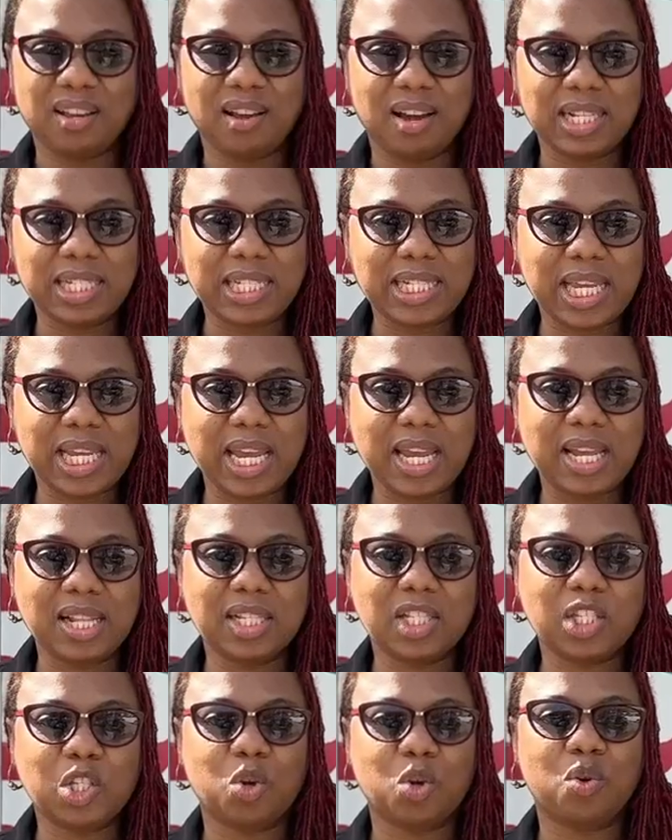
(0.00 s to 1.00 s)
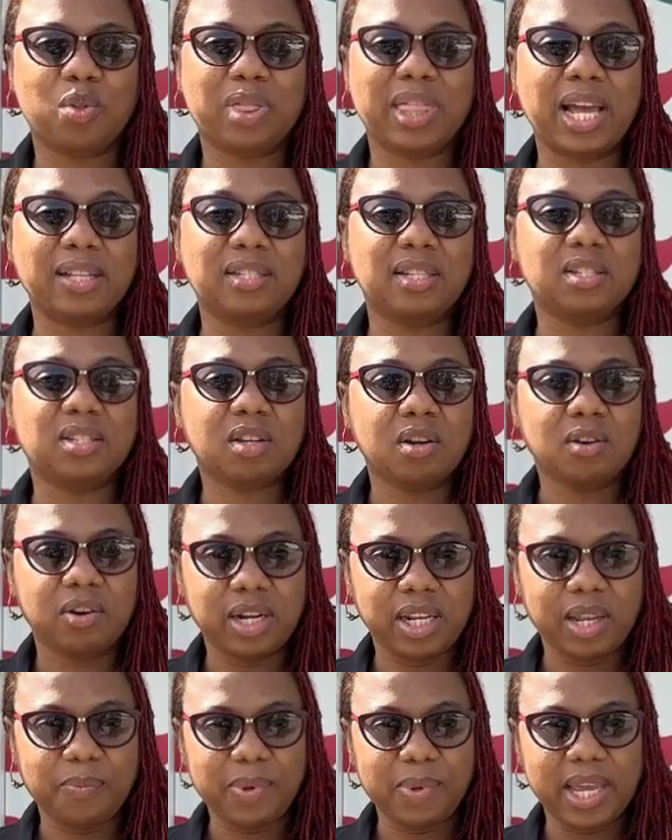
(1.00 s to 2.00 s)
contained, so that is
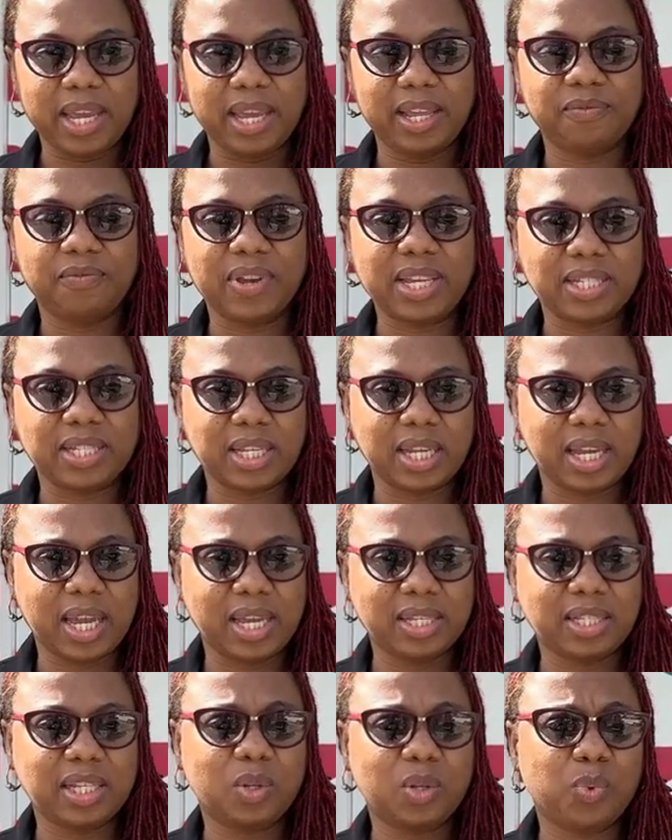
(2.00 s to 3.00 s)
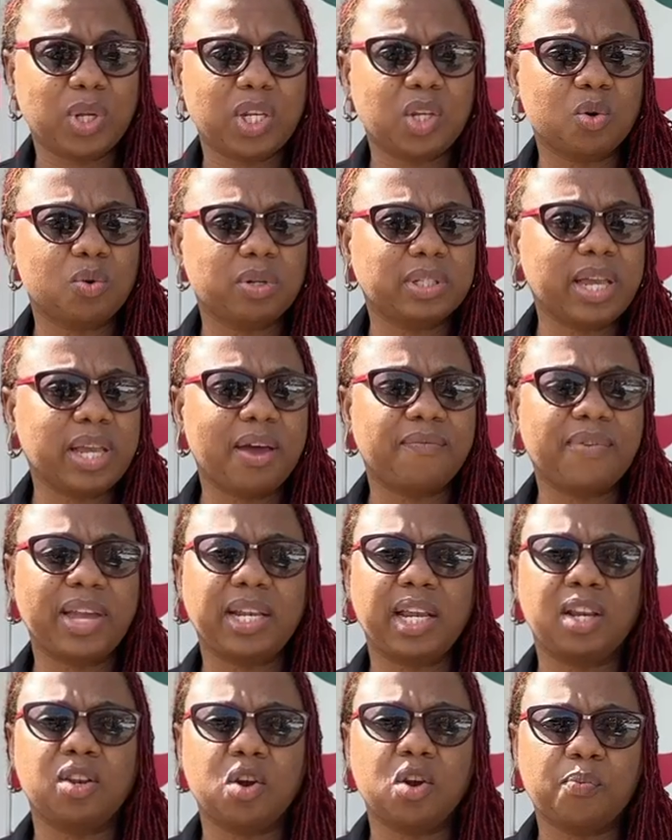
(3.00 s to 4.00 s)
currently being investigated. We don't have
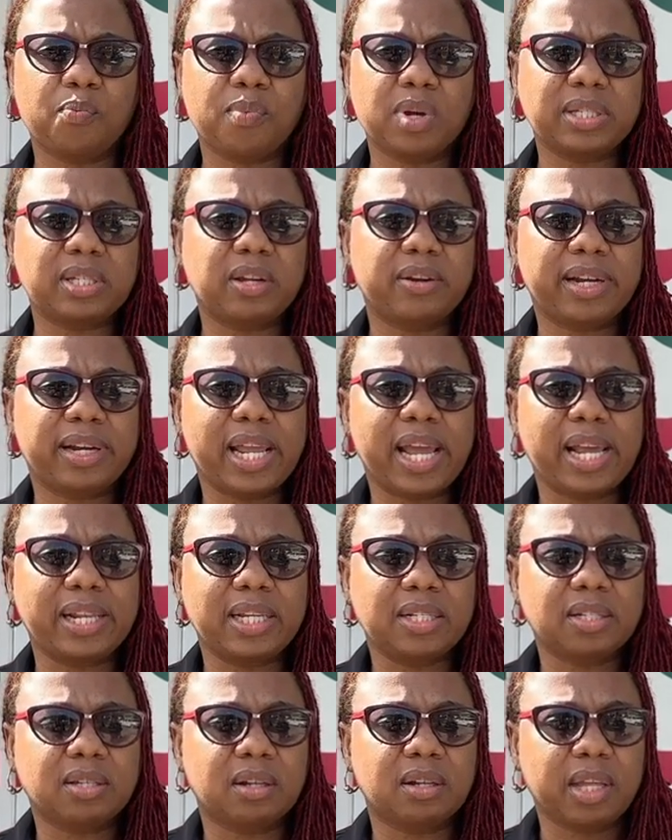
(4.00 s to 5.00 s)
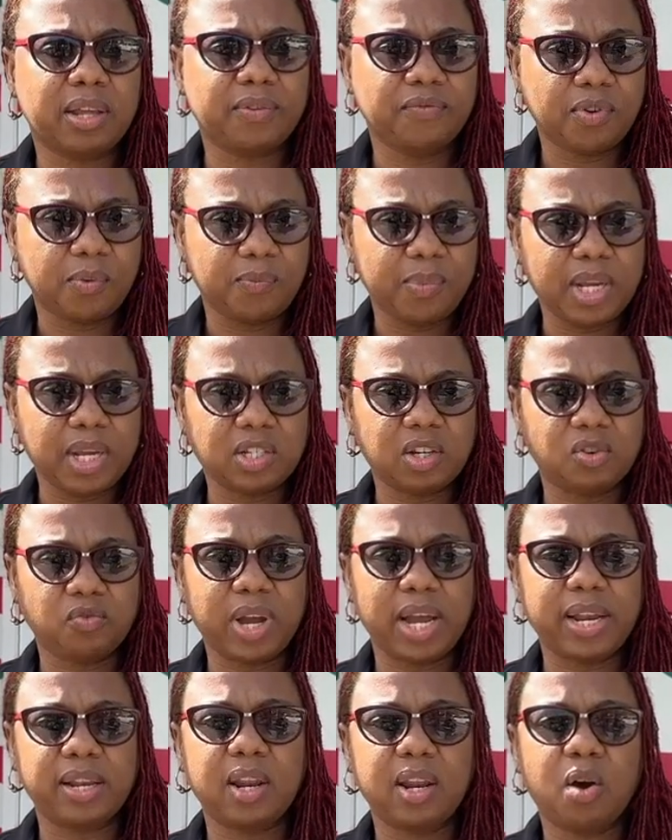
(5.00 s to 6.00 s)
any numbers or any additional information
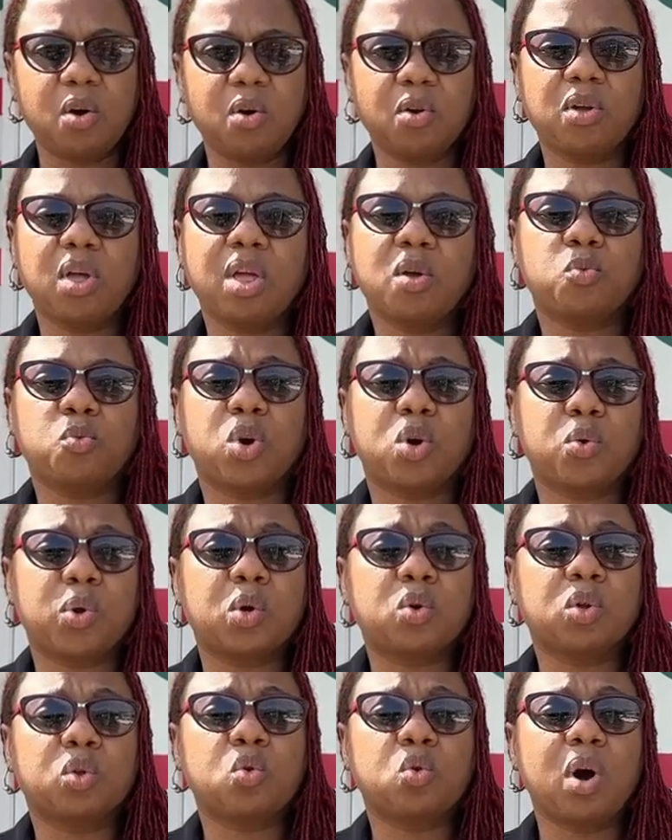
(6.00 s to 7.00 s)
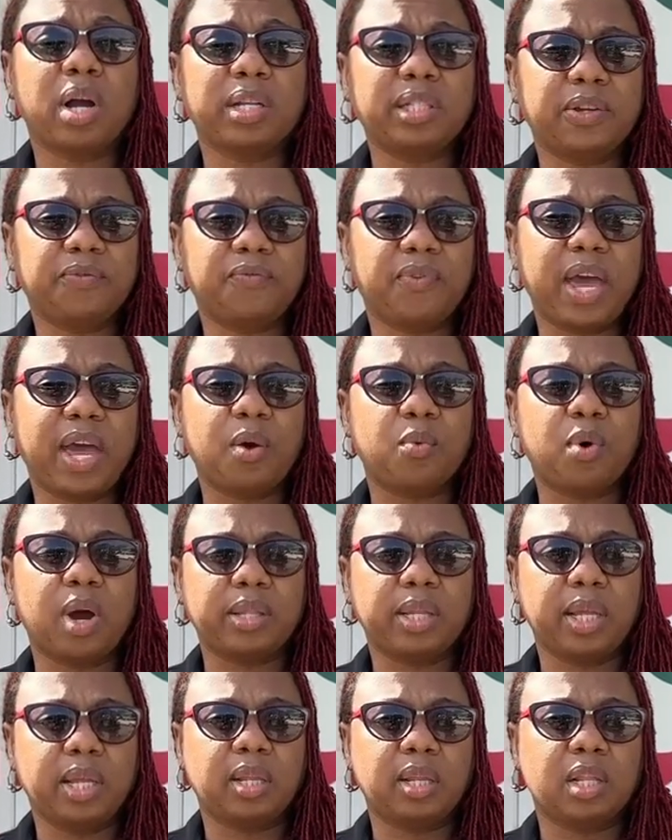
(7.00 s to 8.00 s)
right now where we could quantify
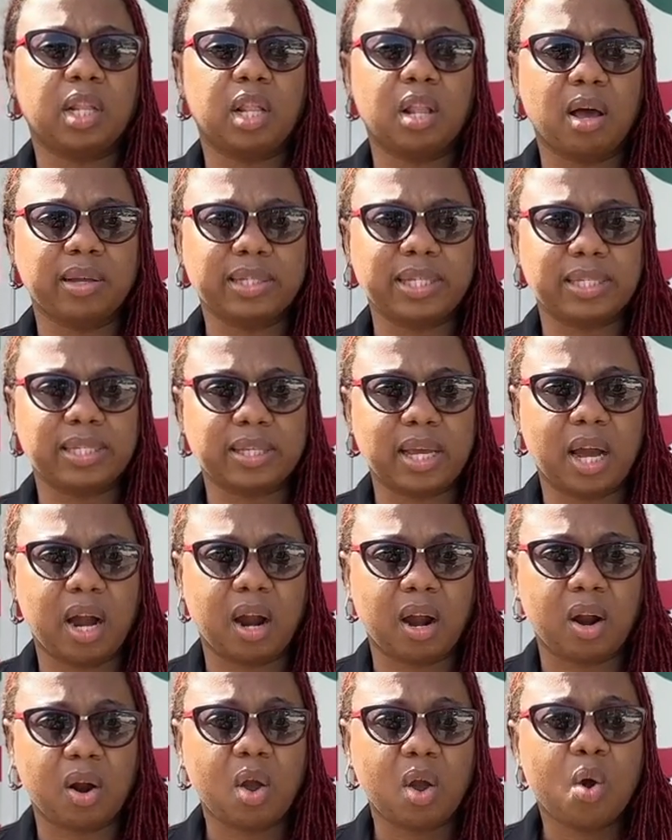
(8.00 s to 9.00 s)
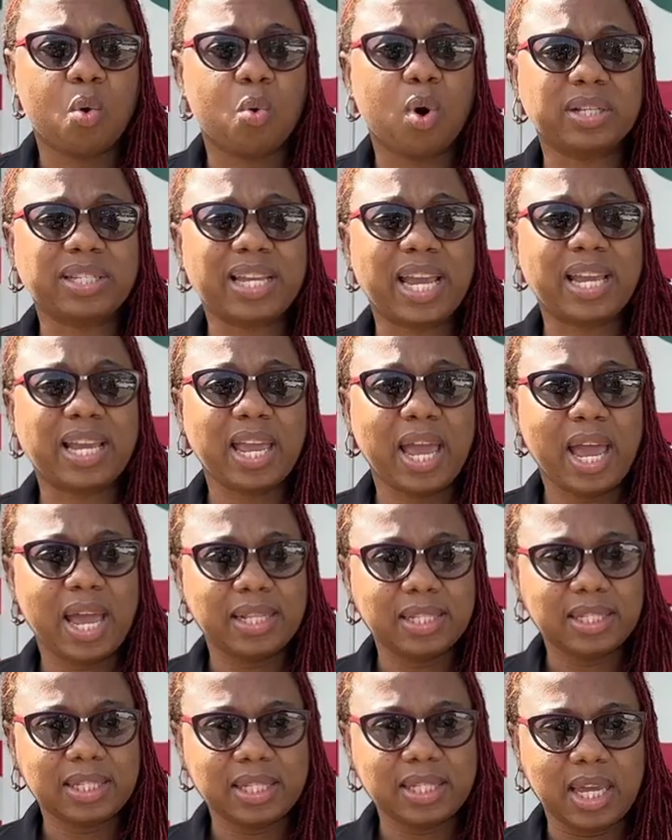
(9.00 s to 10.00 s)
what the losses are. What I
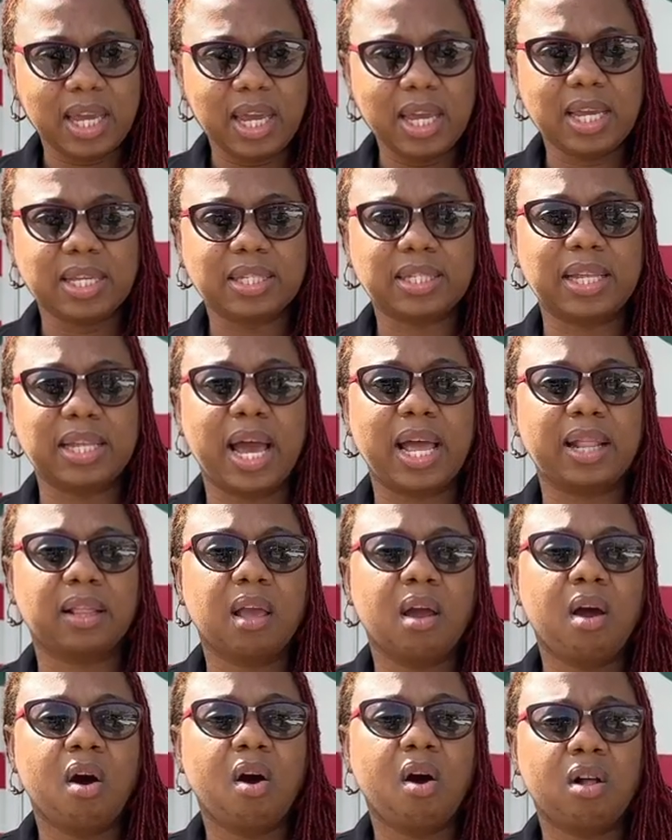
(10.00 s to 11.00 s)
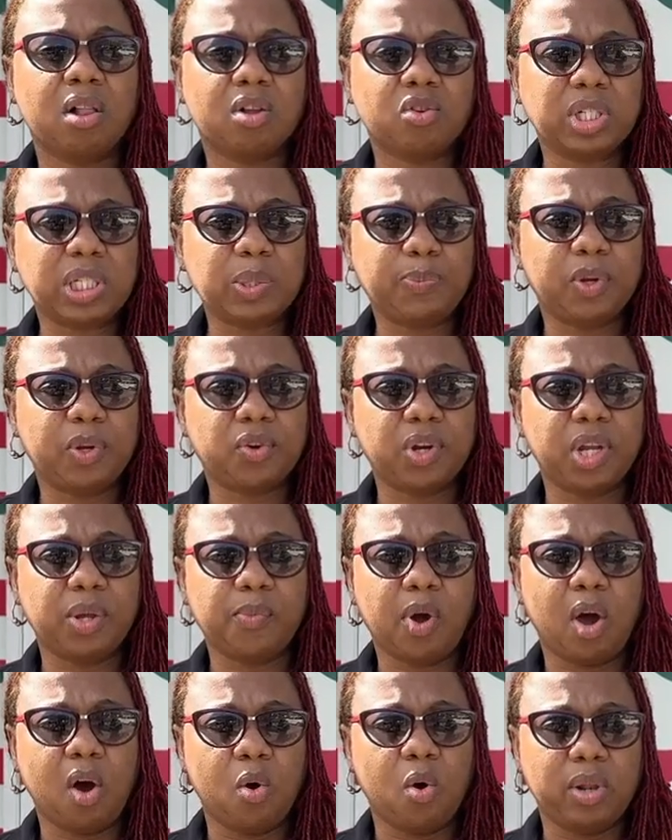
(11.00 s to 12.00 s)
can say is that all Krispy
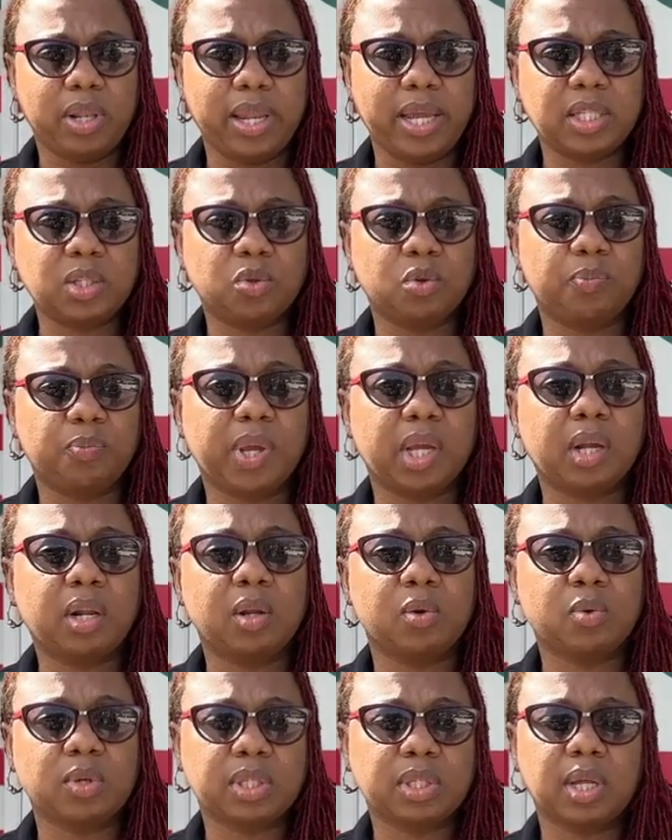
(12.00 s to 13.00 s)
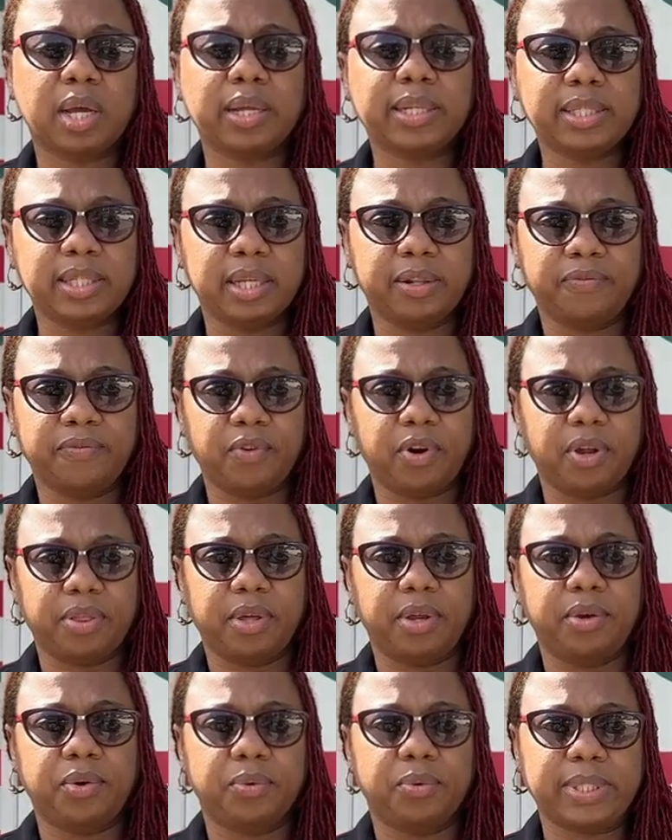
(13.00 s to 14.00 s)
Kreme outlets will be closed until
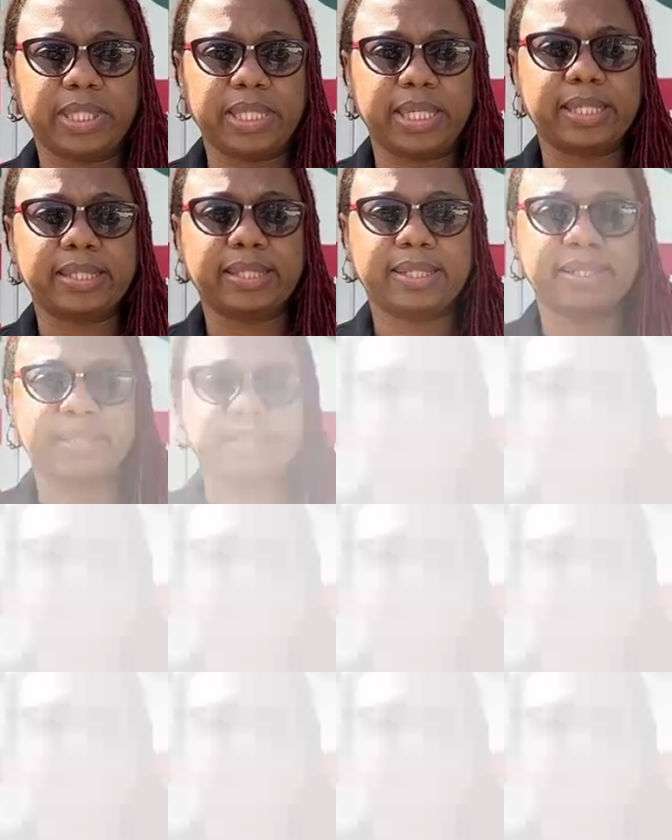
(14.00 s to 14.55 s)
further notice.